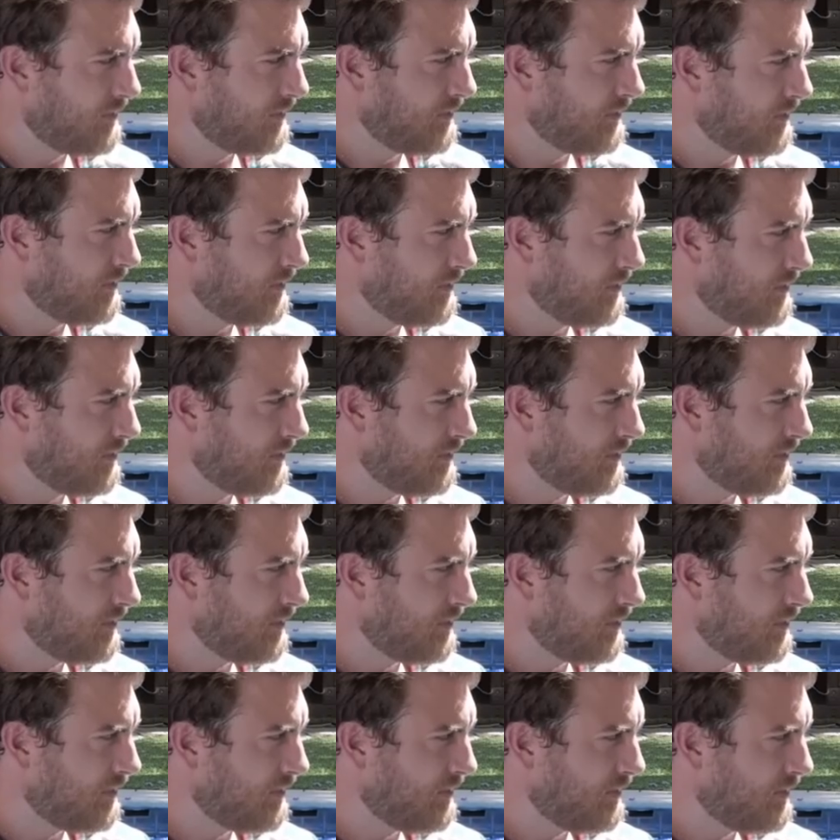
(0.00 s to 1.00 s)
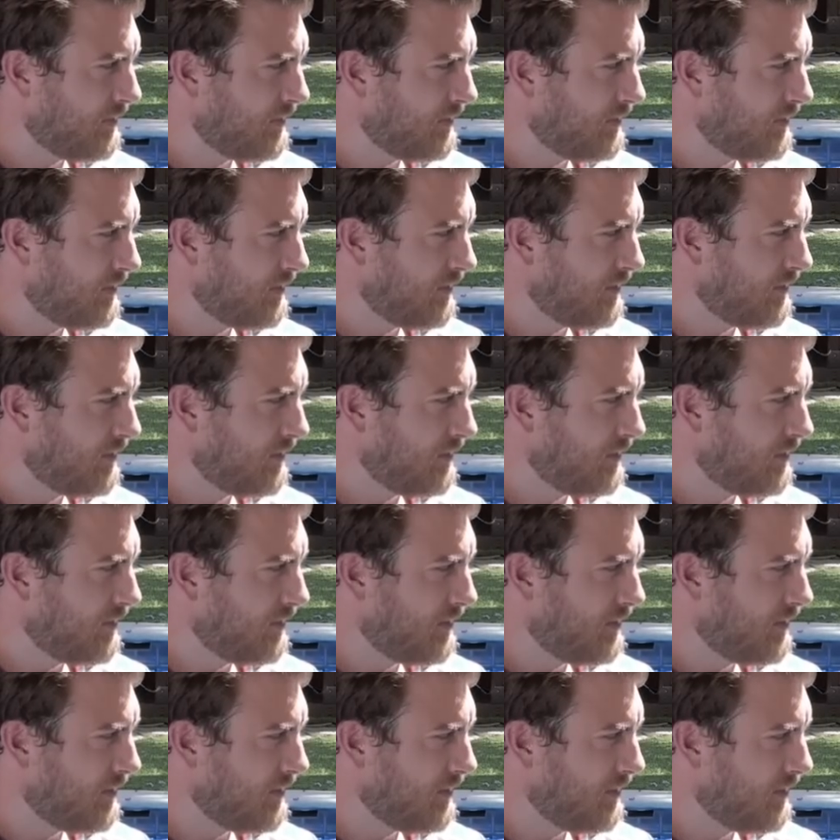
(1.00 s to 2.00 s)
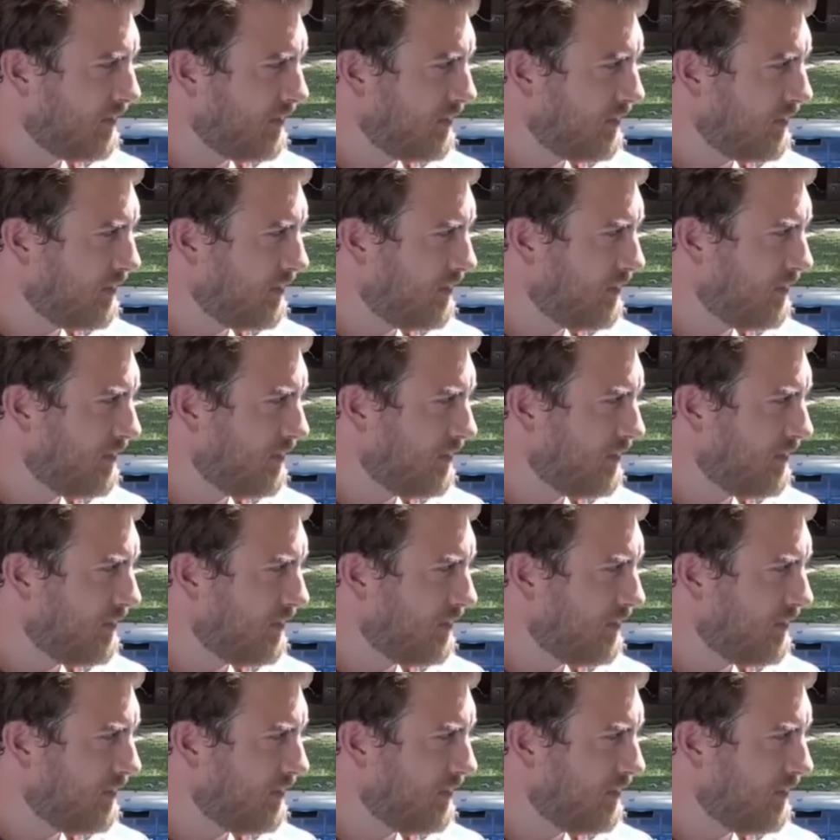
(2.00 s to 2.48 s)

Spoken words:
The person shown says nothing.